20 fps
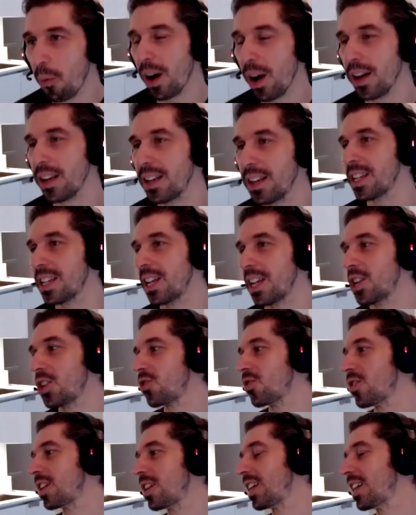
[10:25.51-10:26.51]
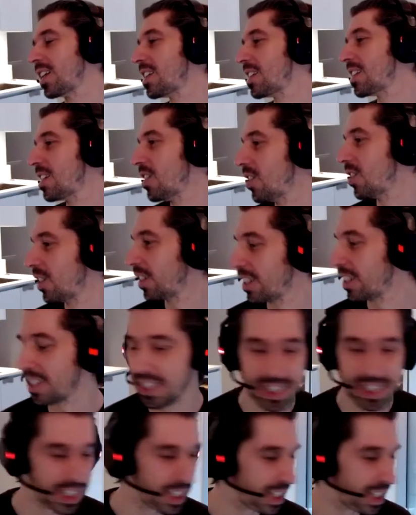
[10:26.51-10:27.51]
wine-centric. It's not
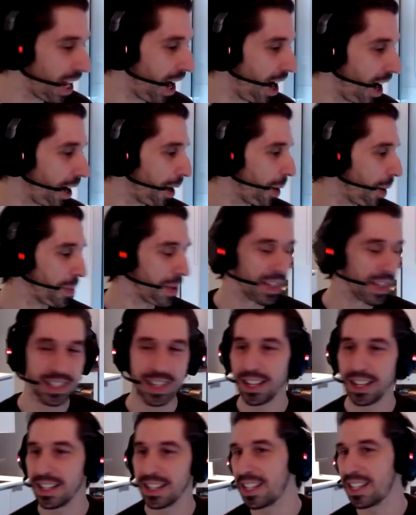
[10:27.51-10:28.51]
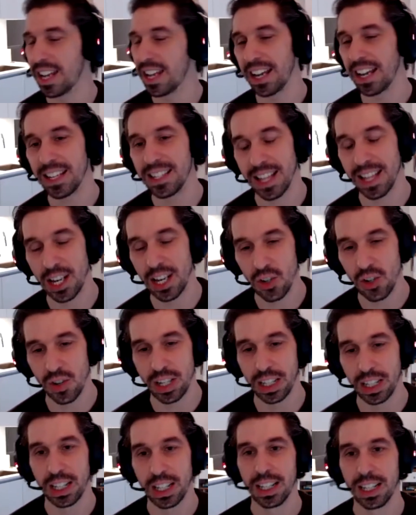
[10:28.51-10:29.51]
startup. It's not
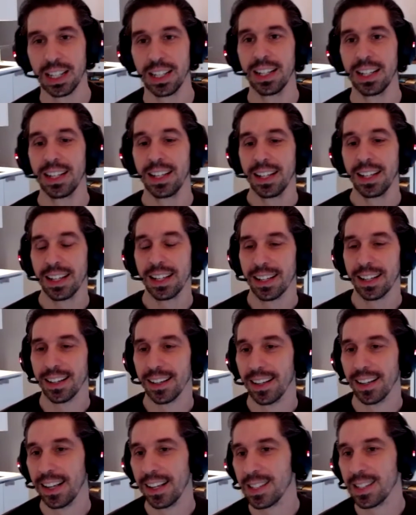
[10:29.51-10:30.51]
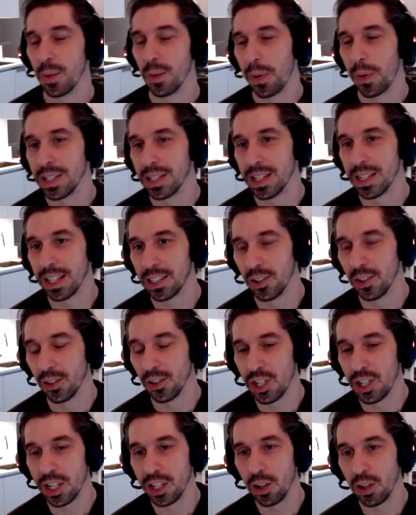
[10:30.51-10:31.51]
tech-centric. It's a piece of
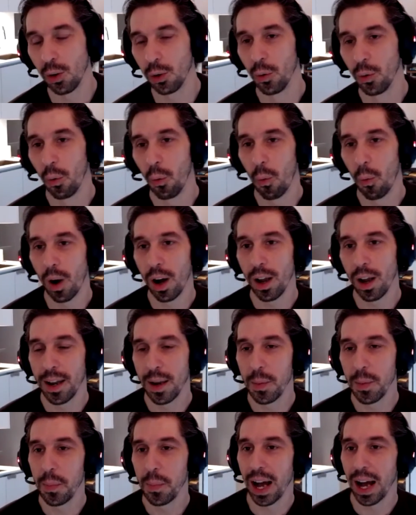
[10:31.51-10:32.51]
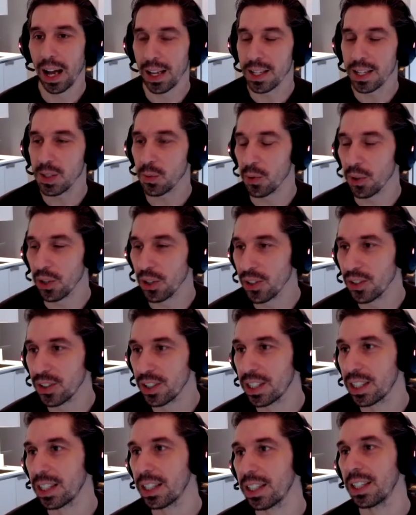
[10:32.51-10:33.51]
technology called
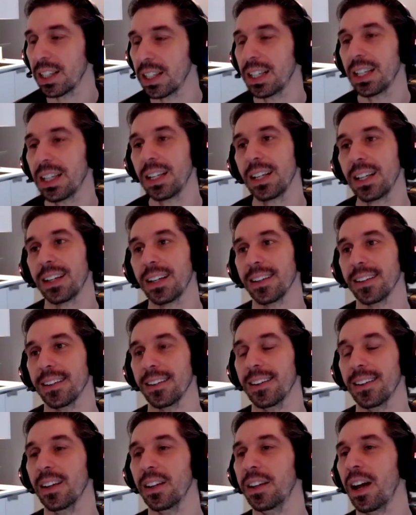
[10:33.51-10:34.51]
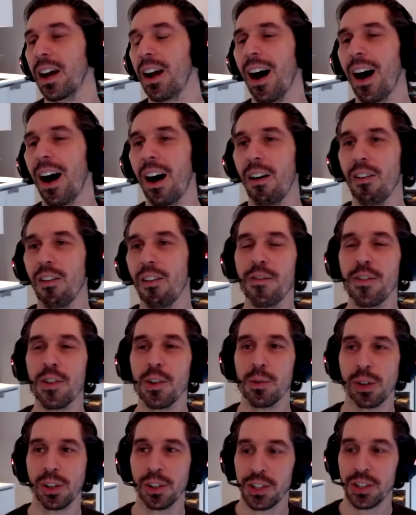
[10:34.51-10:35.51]
1Password. There are a
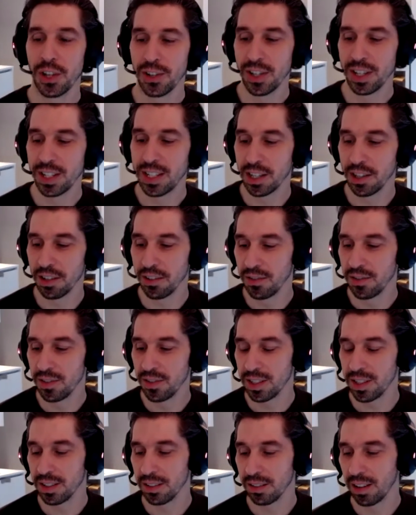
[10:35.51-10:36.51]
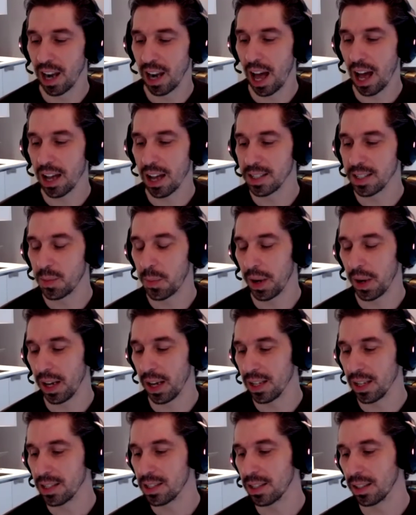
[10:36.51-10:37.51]
few alternatives.
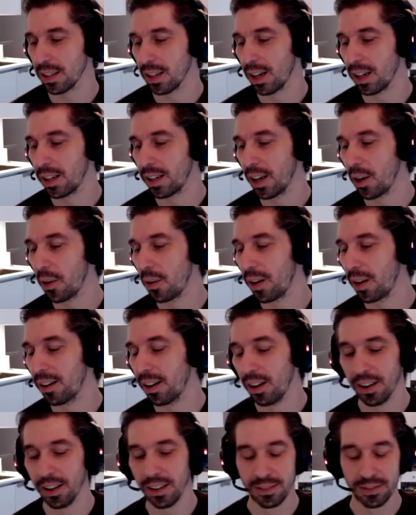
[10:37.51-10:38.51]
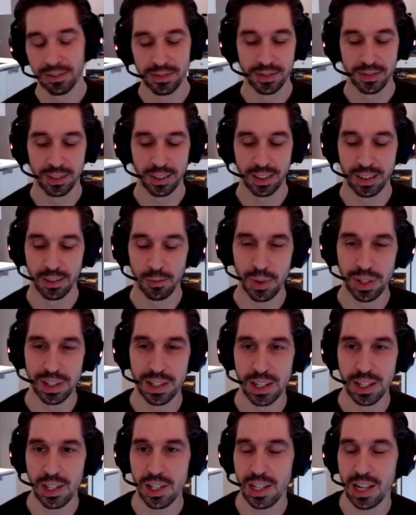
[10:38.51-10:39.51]
LastPass I know of. We
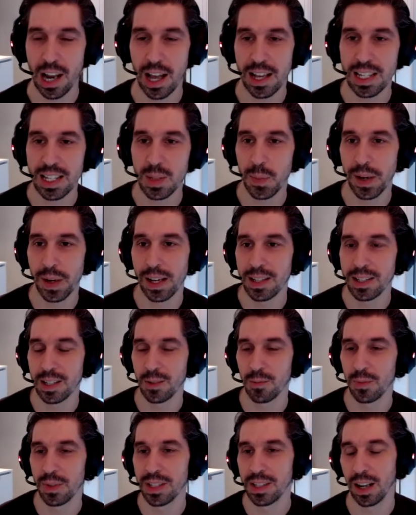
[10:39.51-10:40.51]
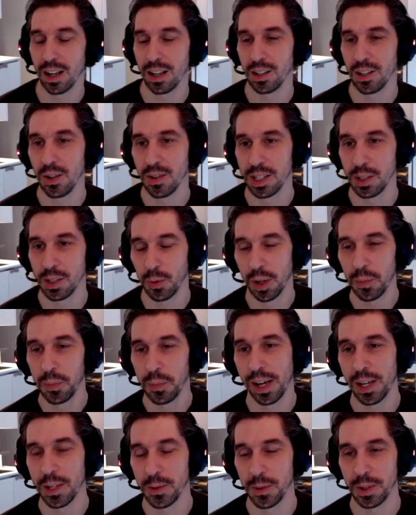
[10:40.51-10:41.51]
ditched LastPass and we started using
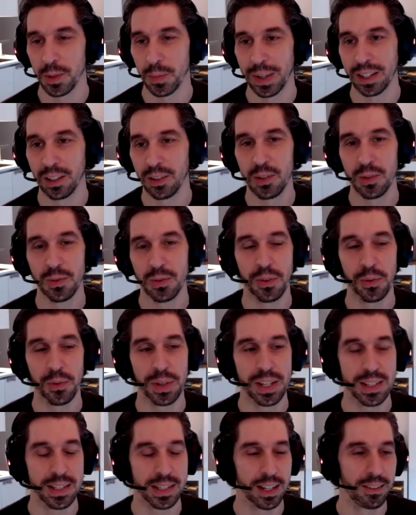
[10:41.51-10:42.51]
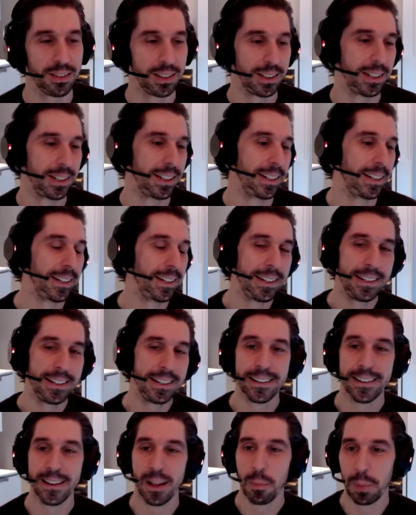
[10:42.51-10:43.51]
1Password about 2 or 3 years ago.
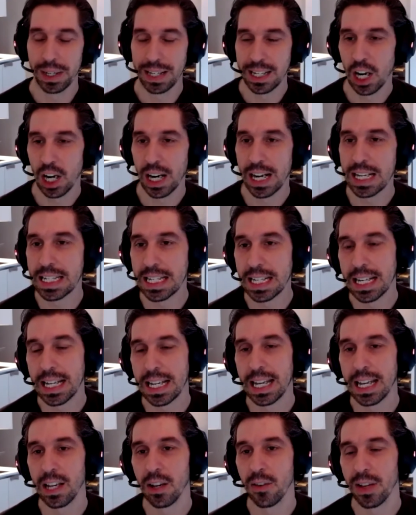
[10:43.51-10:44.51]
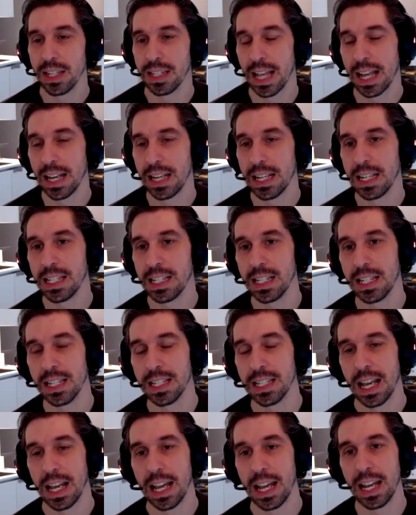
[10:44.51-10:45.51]
But the idea here is that this
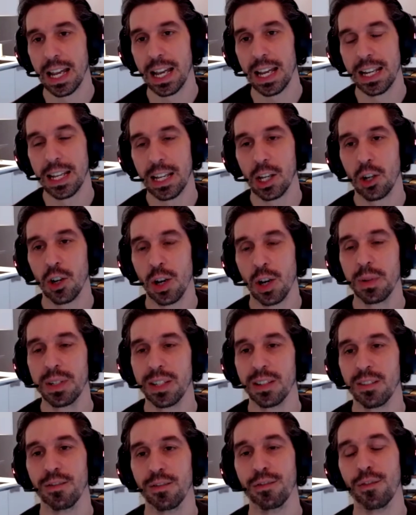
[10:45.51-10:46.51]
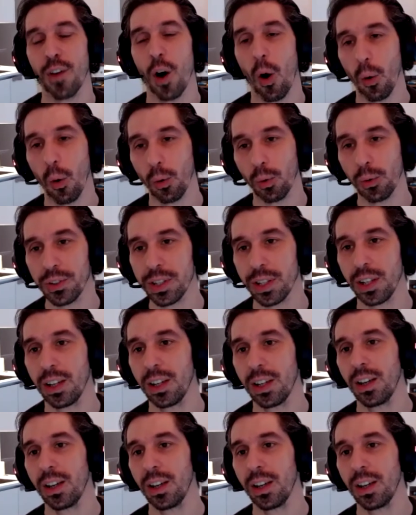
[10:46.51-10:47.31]
is an encrypted vault